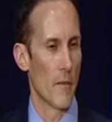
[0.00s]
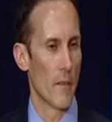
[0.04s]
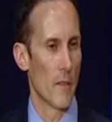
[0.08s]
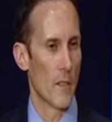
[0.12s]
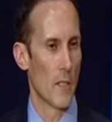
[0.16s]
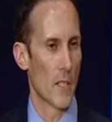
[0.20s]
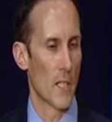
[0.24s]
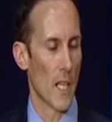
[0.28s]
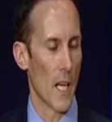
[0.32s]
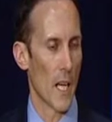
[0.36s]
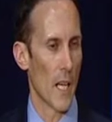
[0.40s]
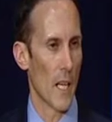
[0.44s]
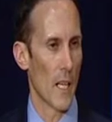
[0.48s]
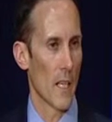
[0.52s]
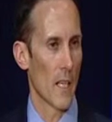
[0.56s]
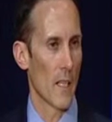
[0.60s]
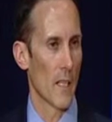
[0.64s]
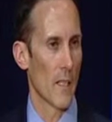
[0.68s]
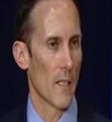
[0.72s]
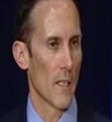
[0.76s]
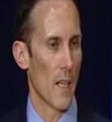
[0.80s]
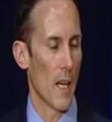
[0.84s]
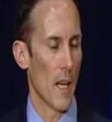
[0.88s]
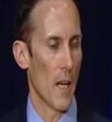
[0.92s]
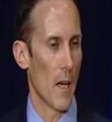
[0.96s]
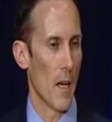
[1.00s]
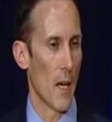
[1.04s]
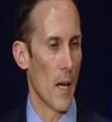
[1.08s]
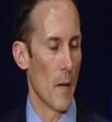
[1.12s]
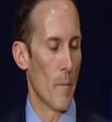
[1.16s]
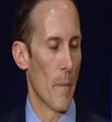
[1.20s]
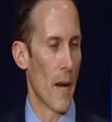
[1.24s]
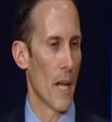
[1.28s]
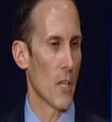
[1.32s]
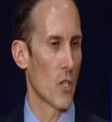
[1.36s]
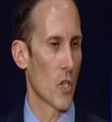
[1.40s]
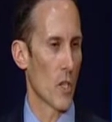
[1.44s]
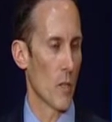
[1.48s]
It's a
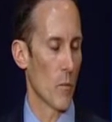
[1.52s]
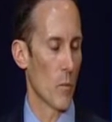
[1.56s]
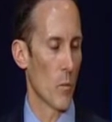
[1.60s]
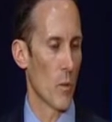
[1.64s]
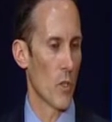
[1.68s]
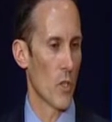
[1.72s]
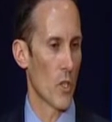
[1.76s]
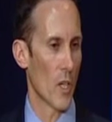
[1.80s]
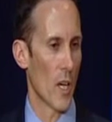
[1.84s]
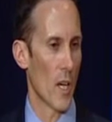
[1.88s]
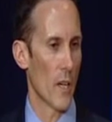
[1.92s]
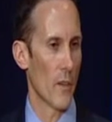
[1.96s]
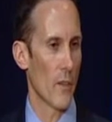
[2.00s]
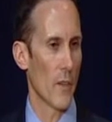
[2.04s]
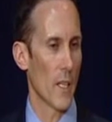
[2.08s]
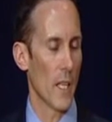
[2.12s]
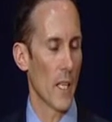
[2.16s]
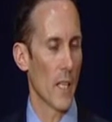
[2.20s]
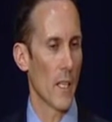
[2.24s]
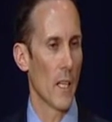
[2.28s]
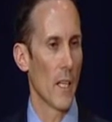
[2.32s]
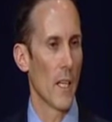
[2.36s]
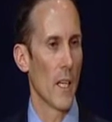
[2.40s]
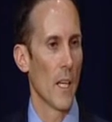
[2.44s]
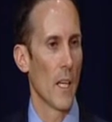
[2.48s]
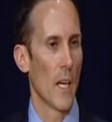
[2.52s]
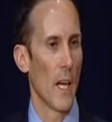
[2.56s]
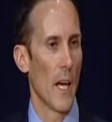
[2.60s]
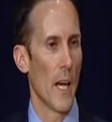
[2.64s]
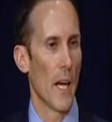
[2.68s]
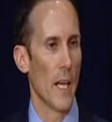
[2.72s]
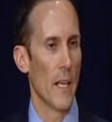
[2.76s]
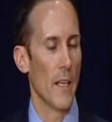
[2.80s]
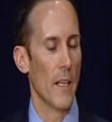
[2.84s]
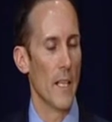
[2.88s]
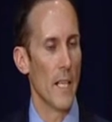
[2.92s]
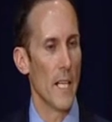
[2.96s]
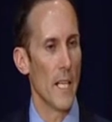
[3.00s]
budget which I think
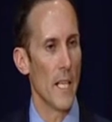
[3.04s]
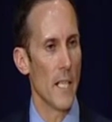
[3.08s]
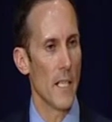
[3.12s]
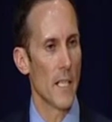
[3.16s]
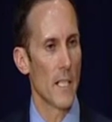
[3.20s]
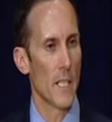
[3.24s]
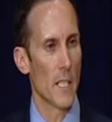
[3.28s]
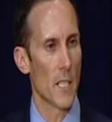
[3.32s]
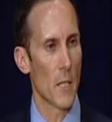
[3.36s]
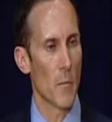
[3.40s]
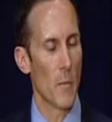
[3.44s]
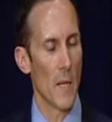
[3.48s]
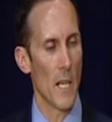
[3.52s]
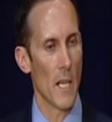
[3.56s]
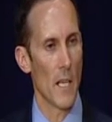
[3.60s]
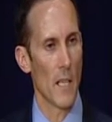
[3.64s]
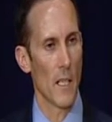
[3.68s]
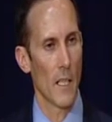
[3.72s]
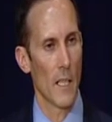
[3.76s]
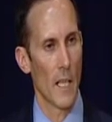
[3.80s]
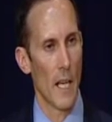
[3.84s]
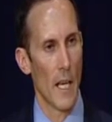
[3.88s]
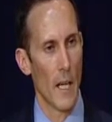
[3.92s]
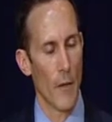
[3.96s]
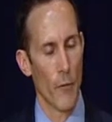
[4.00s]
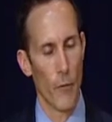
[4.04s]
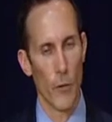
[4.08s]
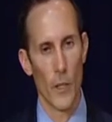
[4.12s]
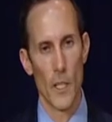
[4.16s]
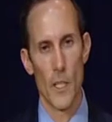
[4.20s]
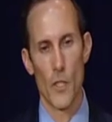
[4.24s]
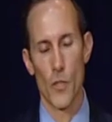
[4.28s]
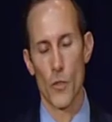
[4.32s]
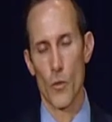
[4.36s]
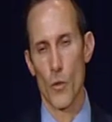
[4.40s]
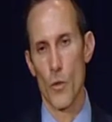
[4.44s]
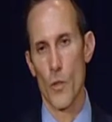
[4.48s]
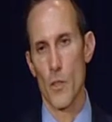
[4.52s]
needs to be carefully
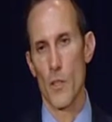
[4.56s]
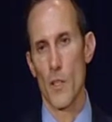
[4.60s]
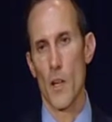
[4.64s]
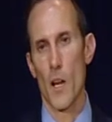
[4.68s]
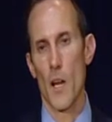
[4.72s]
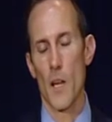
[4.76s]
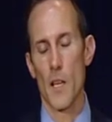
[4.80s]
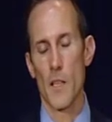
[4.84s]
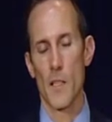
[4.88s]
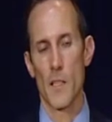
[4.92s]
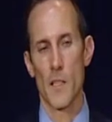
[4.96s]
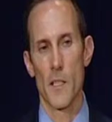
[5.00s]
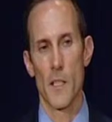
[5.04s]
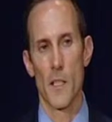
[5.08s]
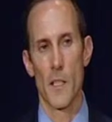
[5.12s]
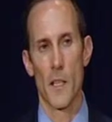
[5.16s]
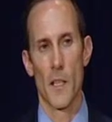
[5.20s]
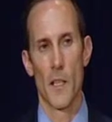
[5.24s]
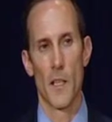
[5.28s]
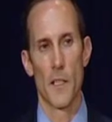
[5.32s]
scrutinised,